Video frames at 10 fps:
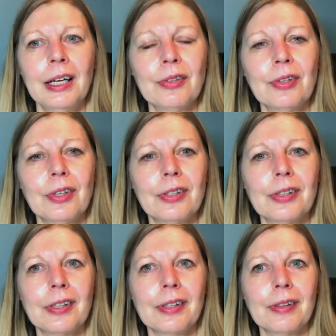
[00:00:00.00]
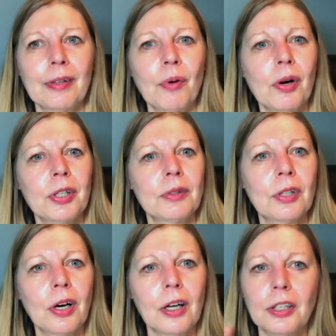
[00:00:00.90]
So they're what
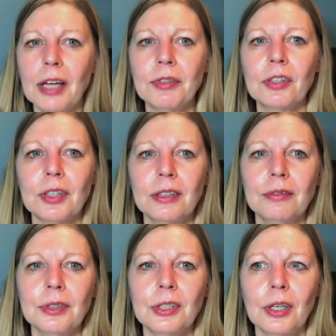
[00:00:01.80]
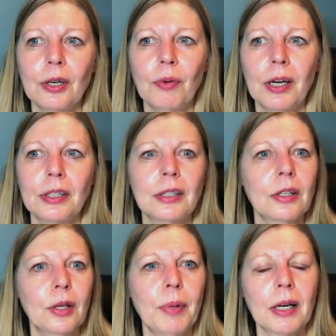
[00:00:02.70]
you'd call an evergreen video, where you
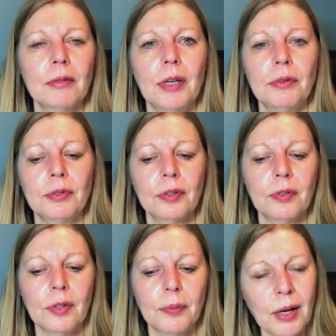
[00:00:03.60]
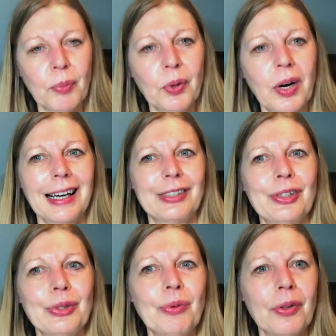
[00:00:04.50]
can go back and reference them. But I
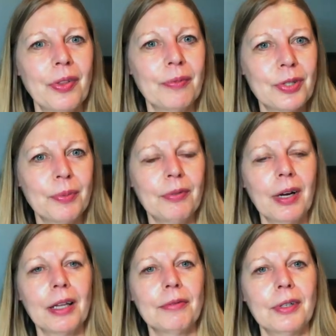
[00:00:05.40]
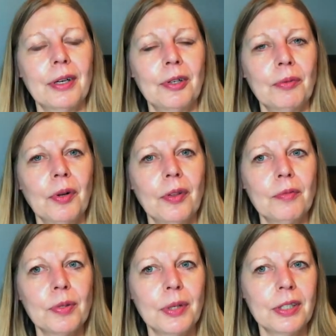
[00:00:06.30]
do want them to be relevant, and I want
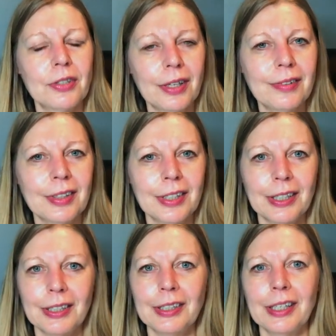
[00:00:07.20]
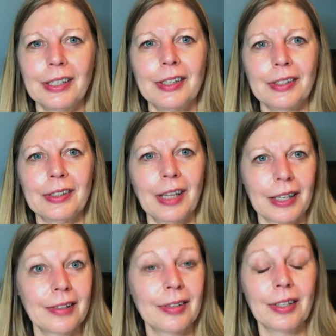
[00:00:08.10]
them to be interesting. And
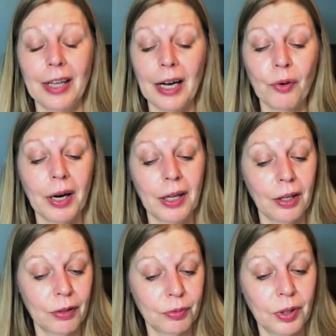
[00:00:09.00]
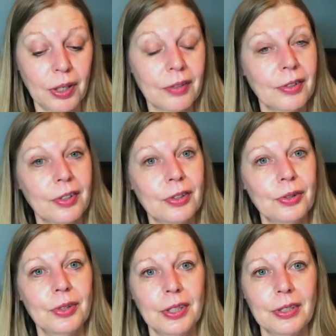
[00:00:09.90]
like I say, they are quite a lot of work, so they
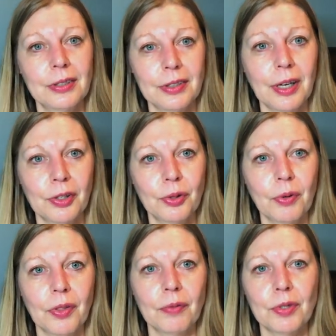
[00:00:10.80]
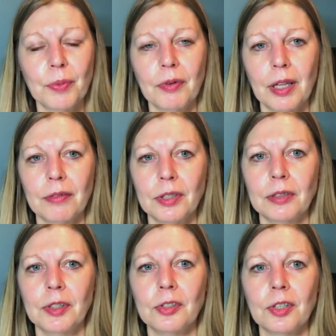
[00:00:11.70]
do need. I do want them to be relevant
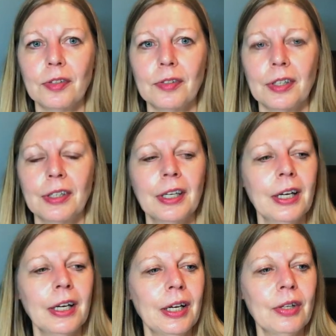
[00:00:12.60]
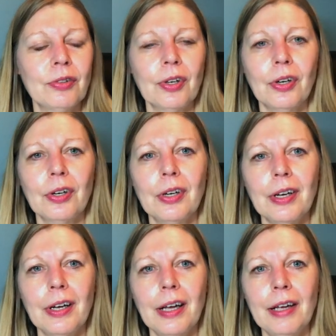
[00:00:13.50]
and interesting. So
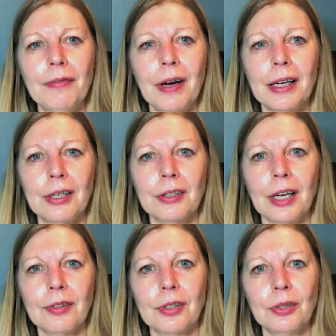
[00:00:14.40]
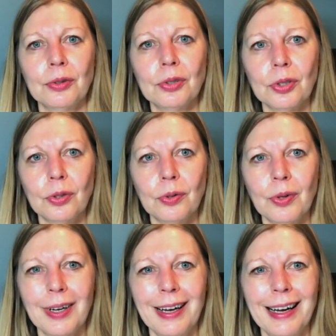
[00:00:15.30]
if I could ask you
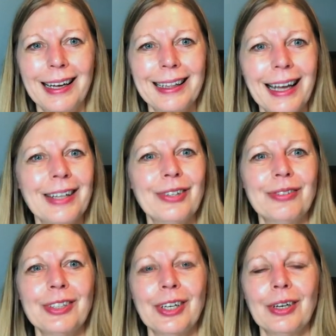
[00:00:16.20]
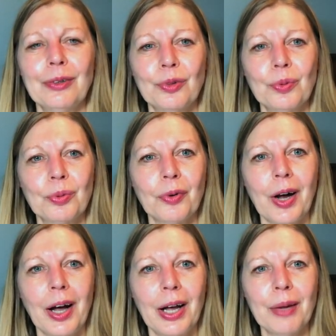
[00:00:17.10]
to like this video and
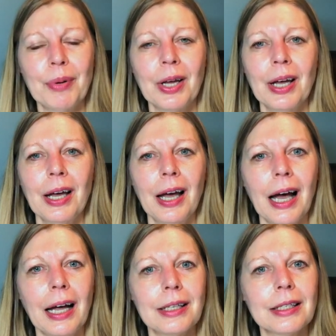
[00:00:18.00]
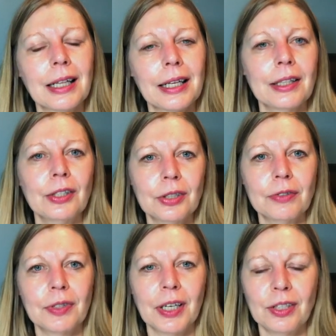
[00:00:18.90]
subscribe and click the
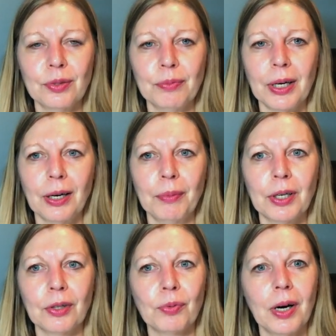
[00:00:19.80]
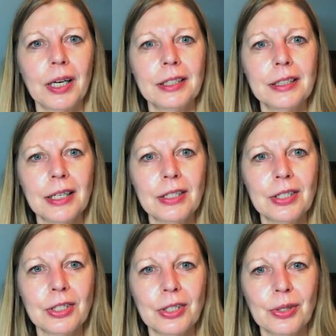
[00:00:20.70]
notification bell, because what I intend
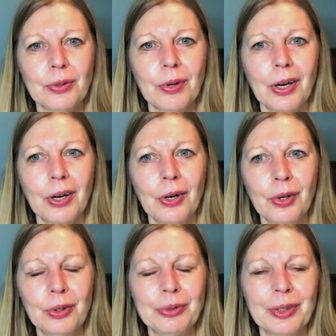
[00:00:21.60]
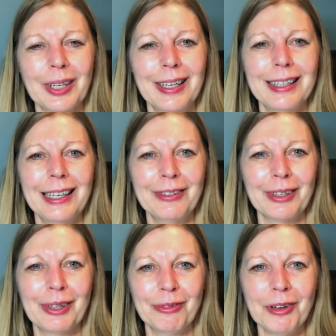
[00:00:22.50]
to do, hopefully, if
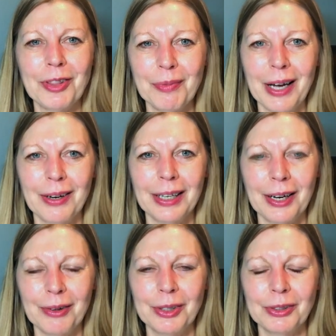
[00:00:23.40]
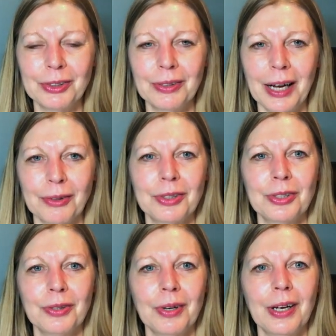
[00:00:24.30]
I can fathom out how to
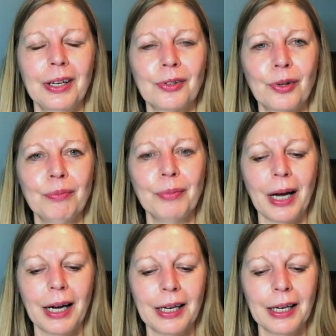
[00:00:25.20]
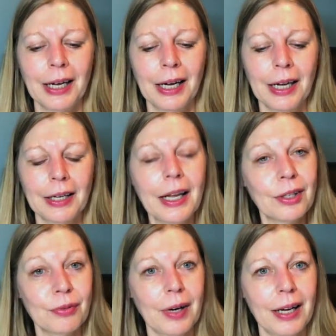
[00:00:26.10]
do it, is come back
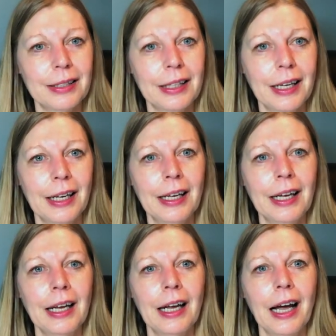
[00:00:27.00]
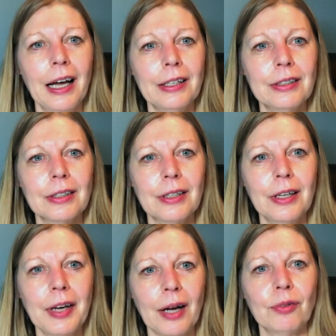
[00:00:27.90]
next Friday and
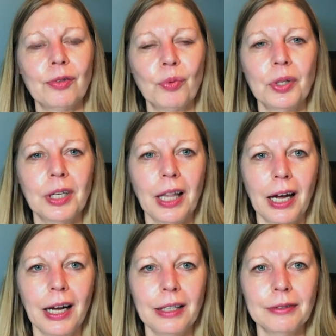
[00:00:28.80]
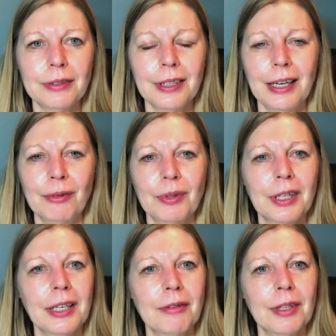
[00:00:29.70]
announce the winner live, and we
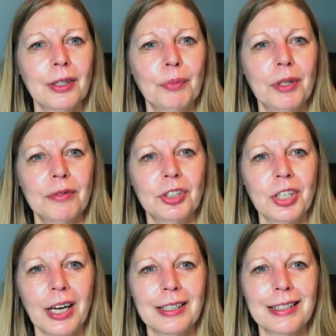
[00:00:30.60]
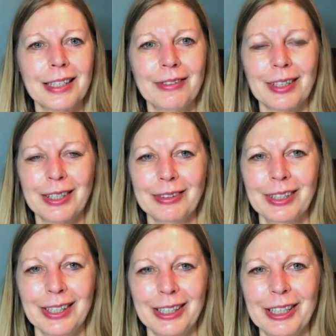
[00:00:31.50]
can have a little bit of a chat if I can
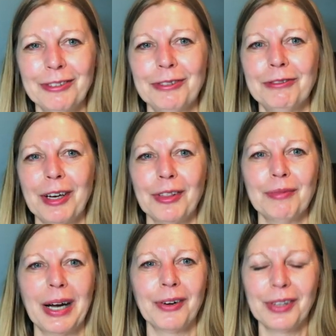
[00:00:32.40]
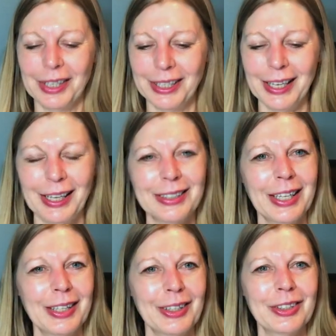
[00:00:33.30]
fathom out the
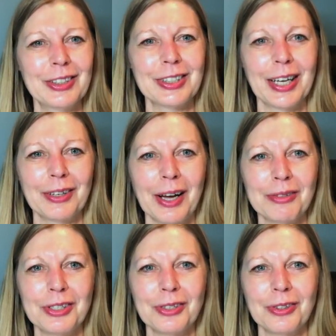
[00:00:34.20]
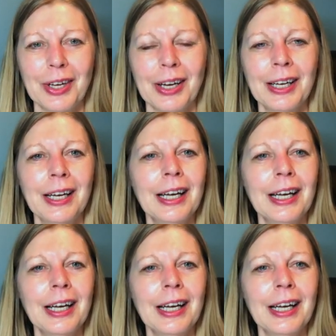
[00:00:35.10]
technology to how to do that.